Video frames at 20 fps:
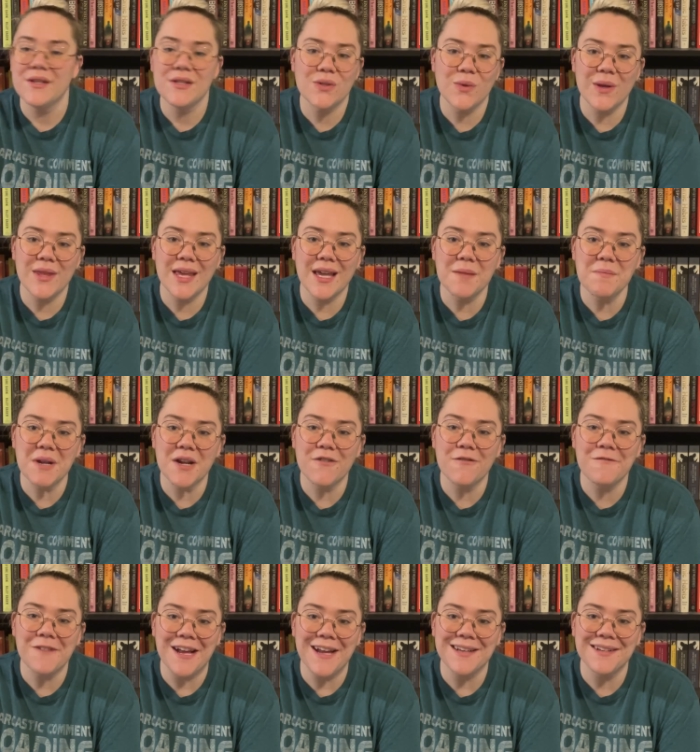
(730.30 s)
So I think I'm going to
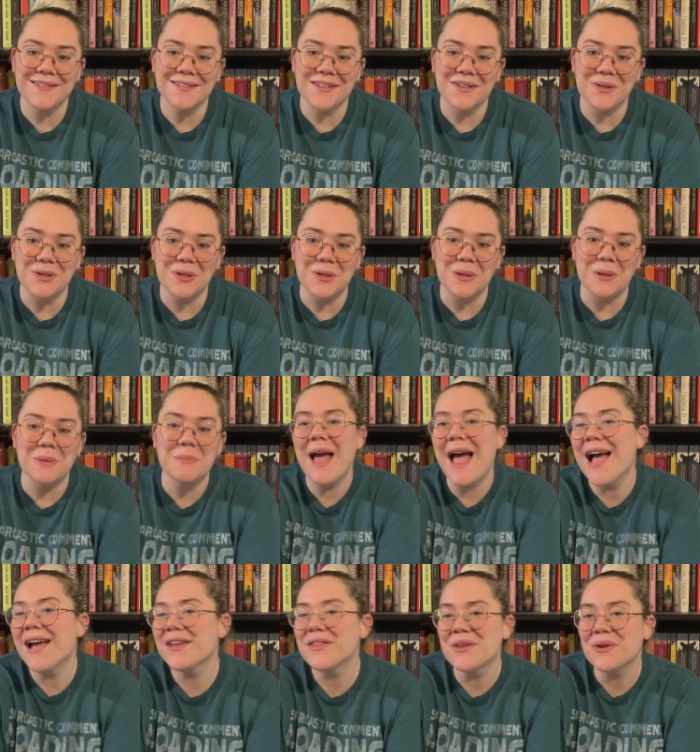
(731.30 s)
find a little
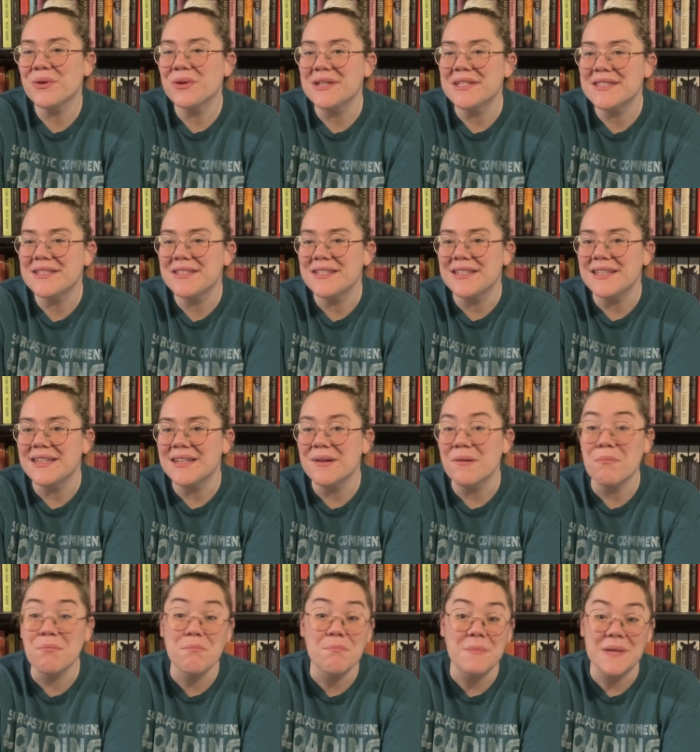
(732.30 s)
Agatha Christie
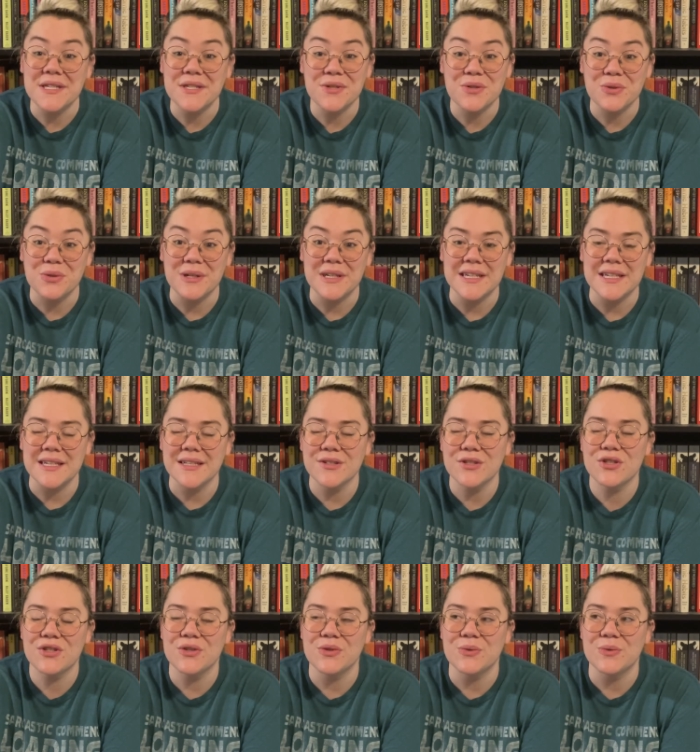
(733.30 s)
mystery
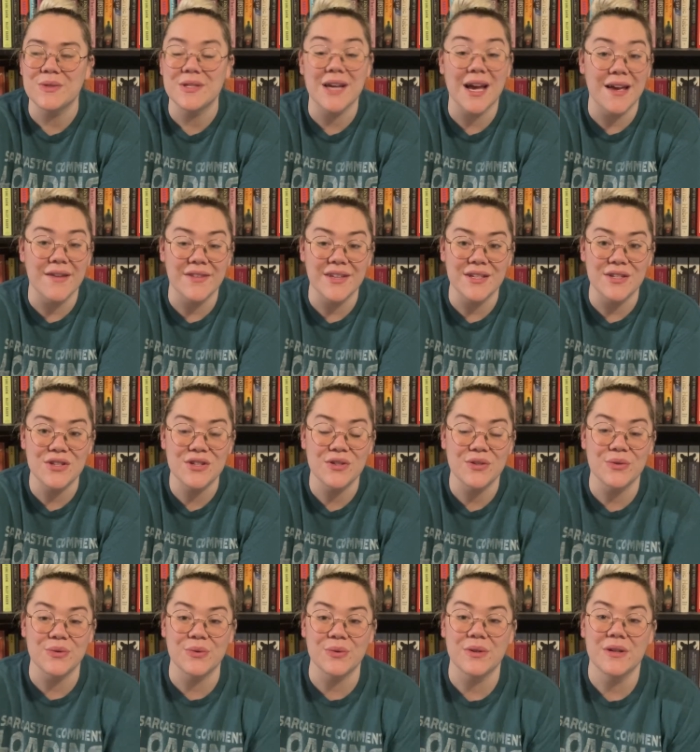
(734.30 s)
to dive
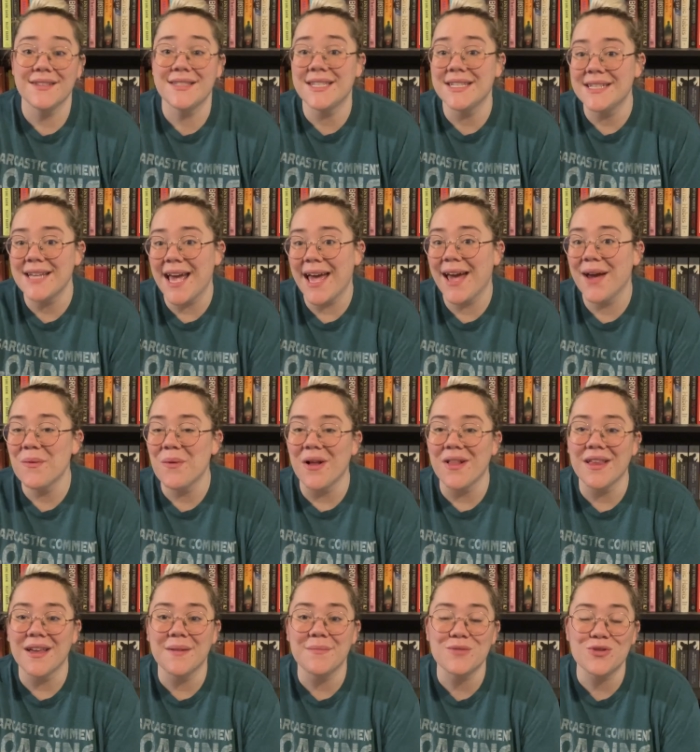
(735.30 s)
into today while
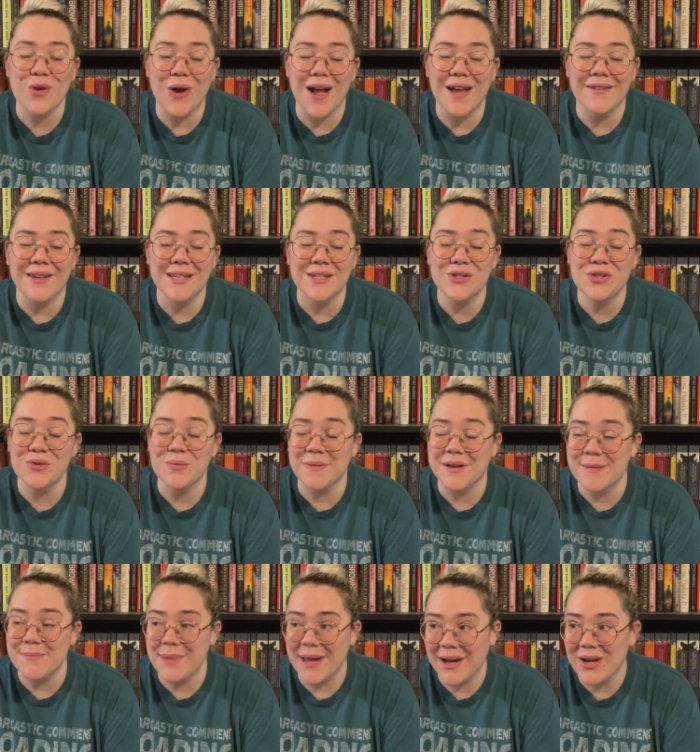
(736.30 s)
I'm driving to
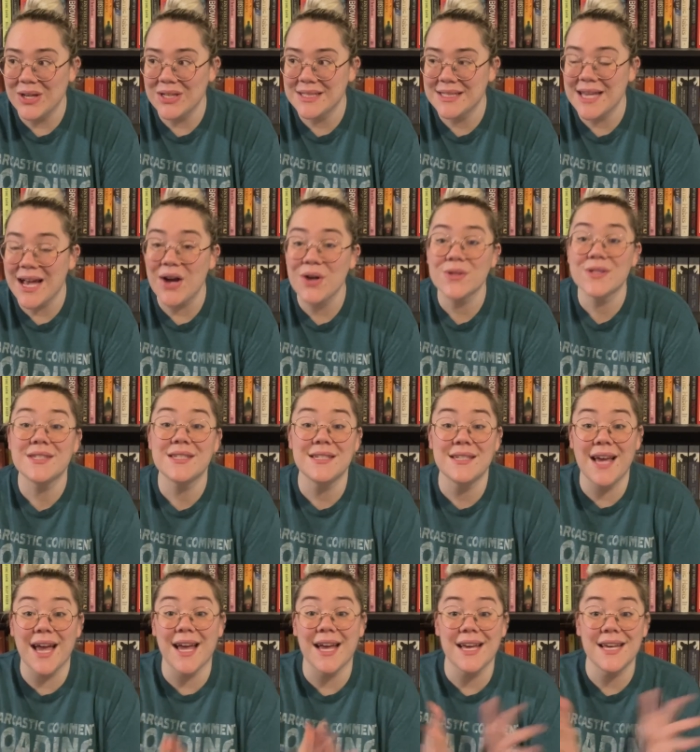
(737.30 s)
my parents' house.
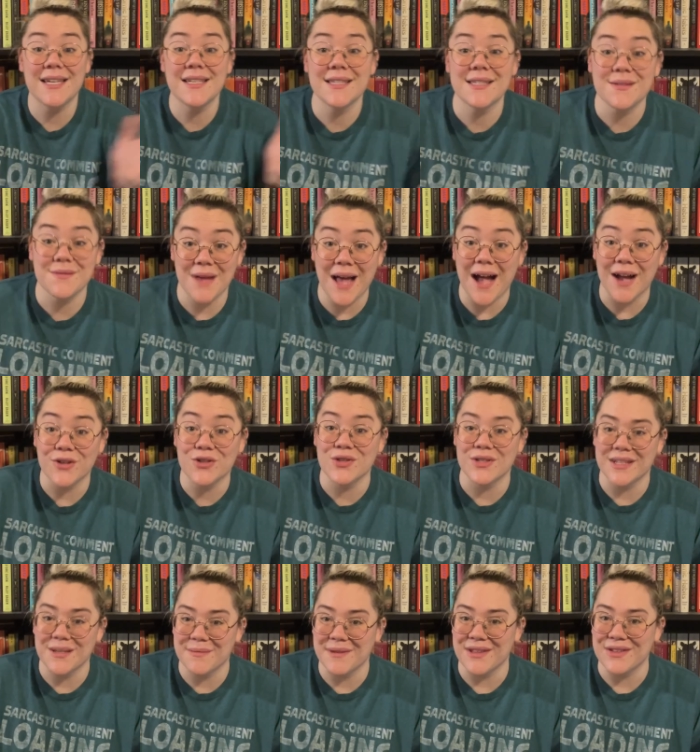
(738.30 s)
Today is
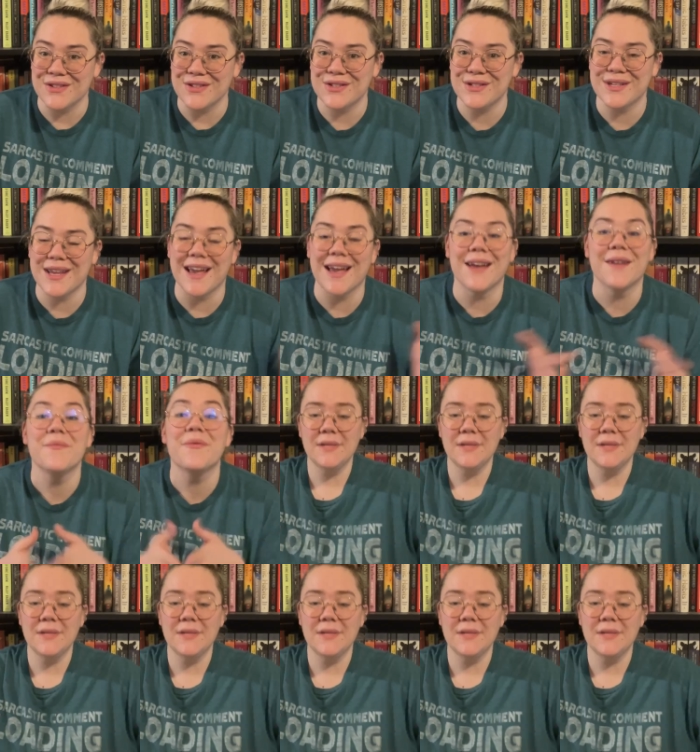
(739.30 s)
actually Mother's Day.